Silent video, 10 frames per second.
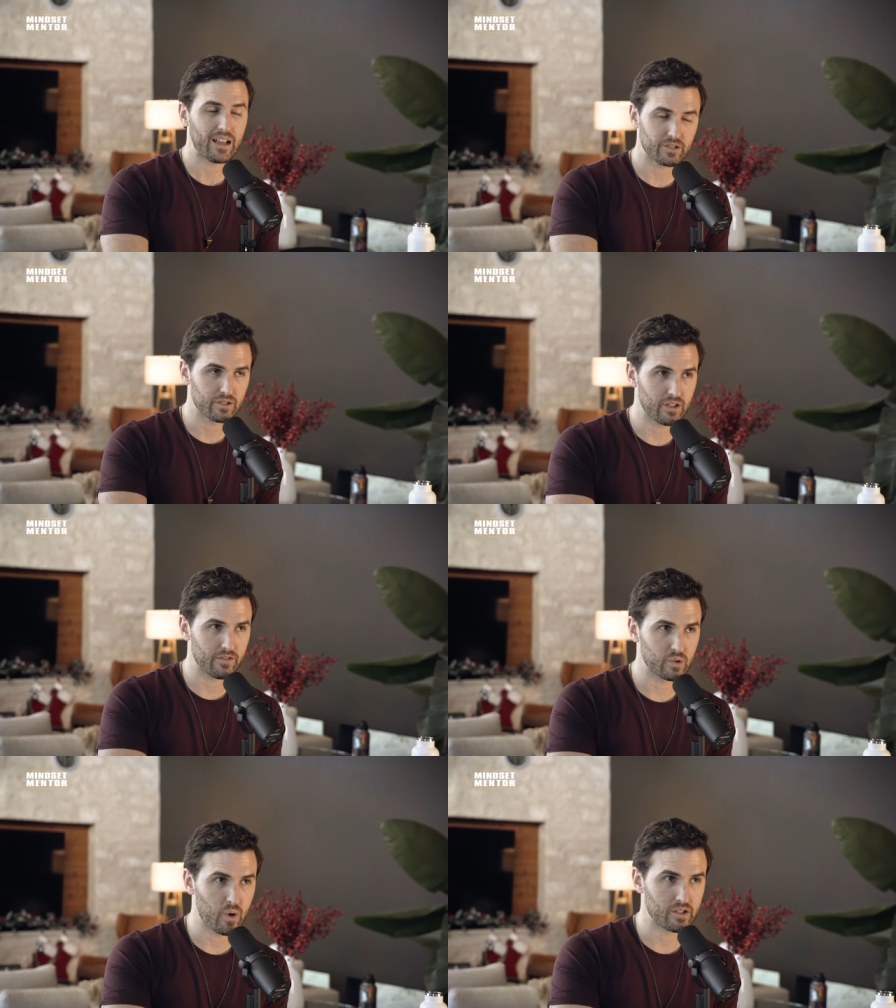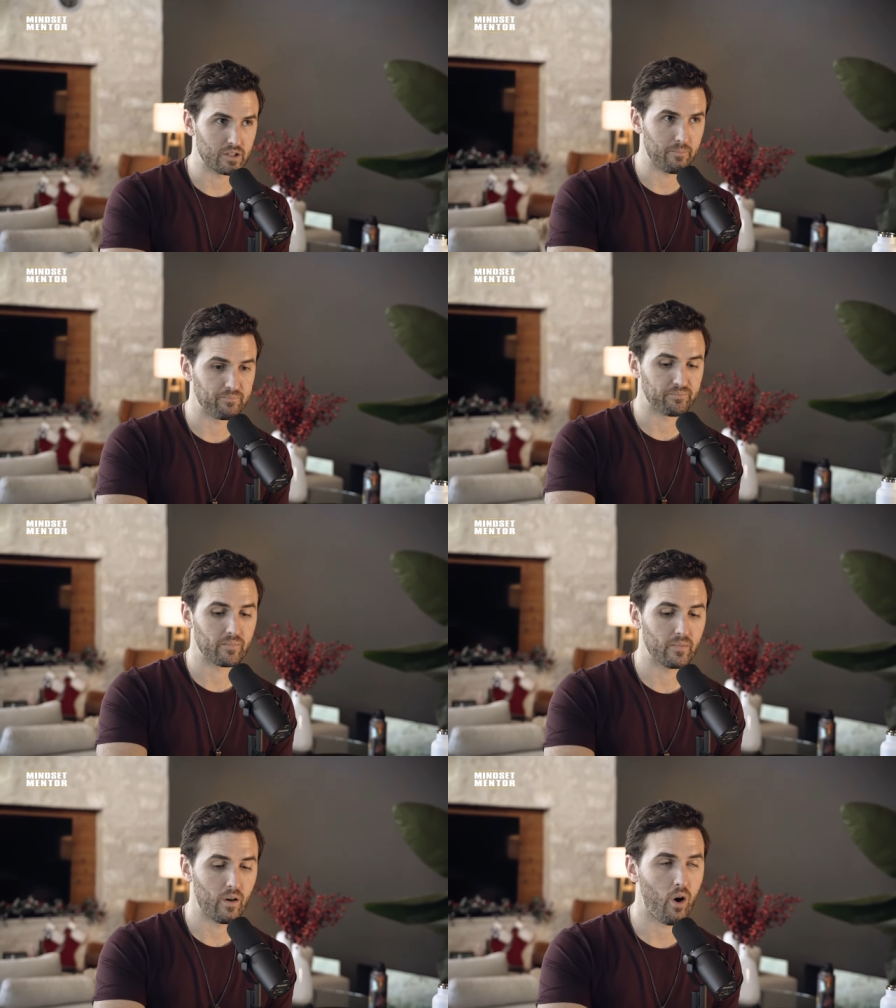ask yourself this
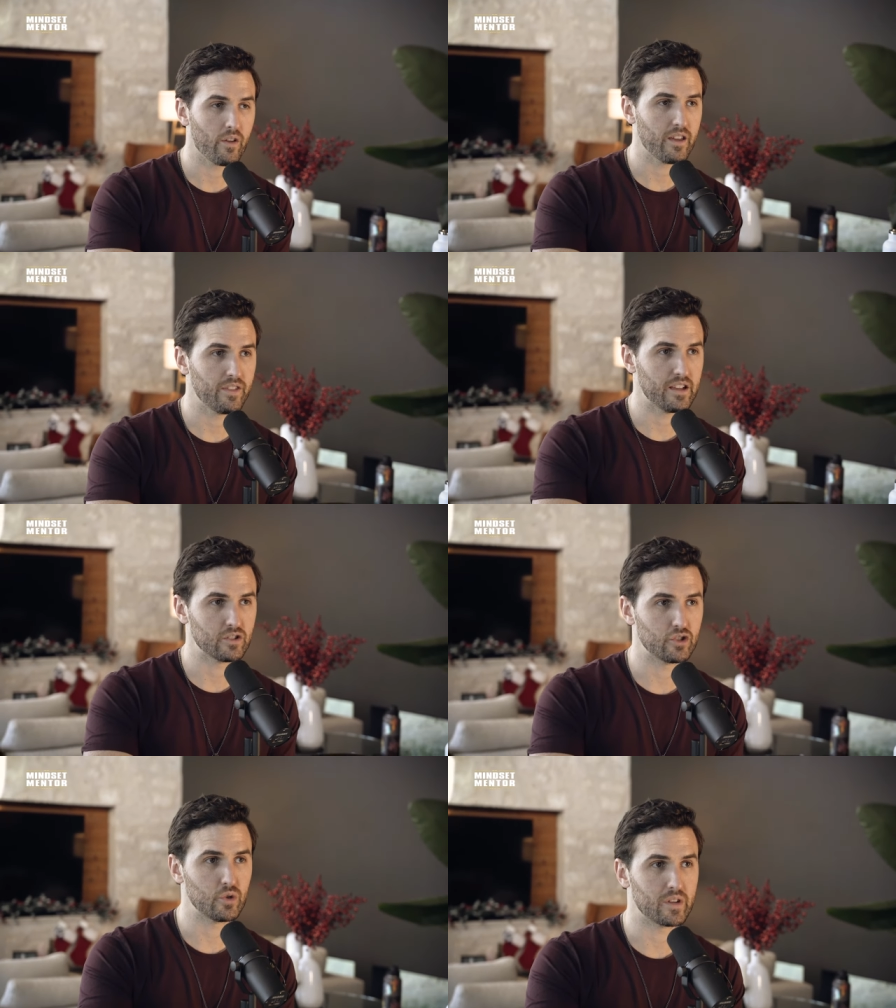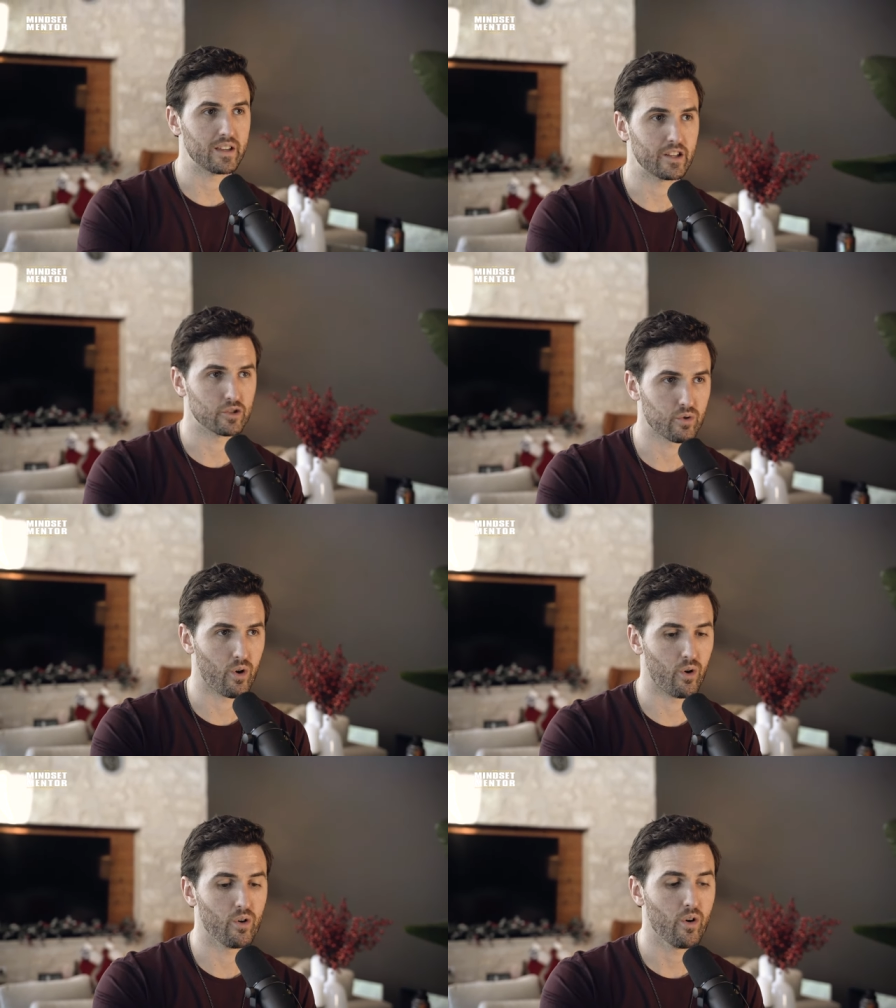question. Are they things that you can
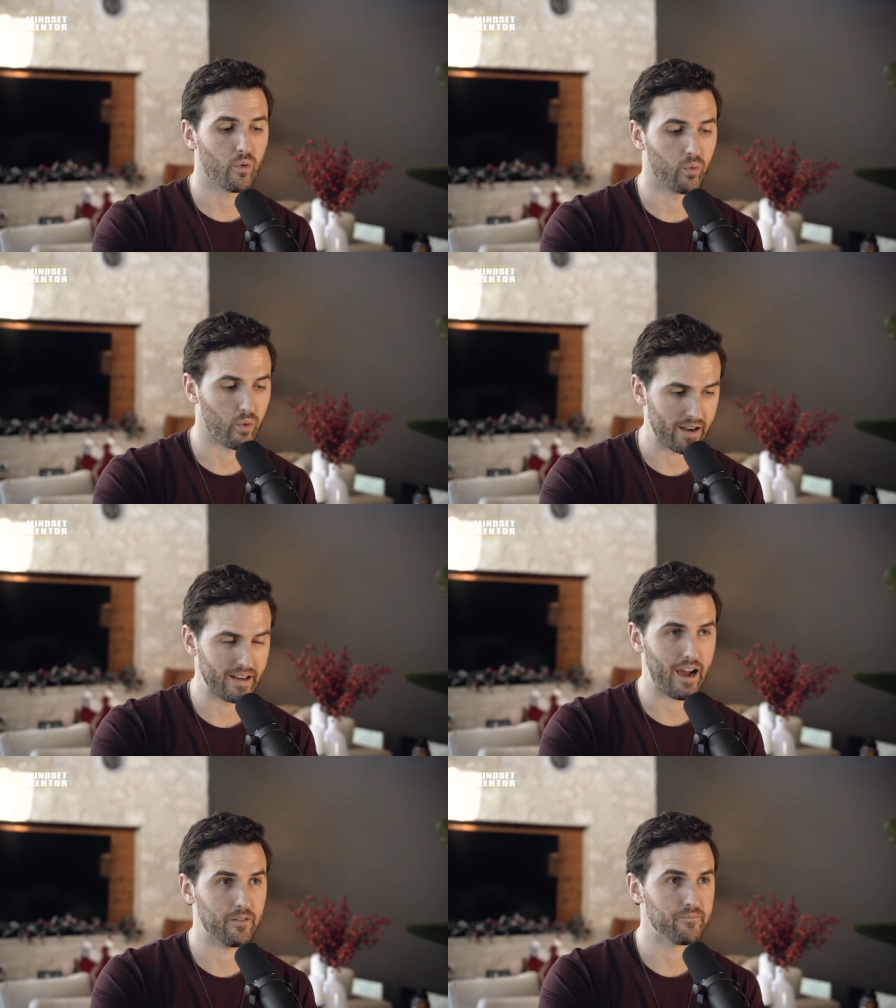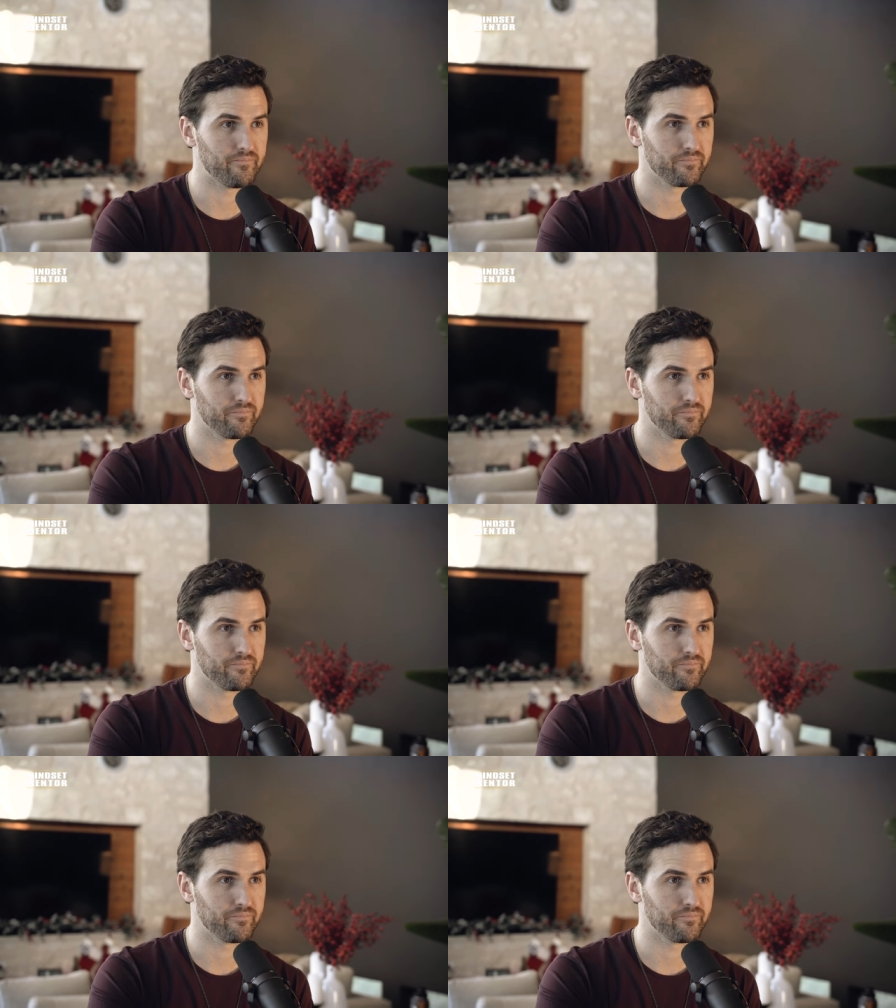control right now?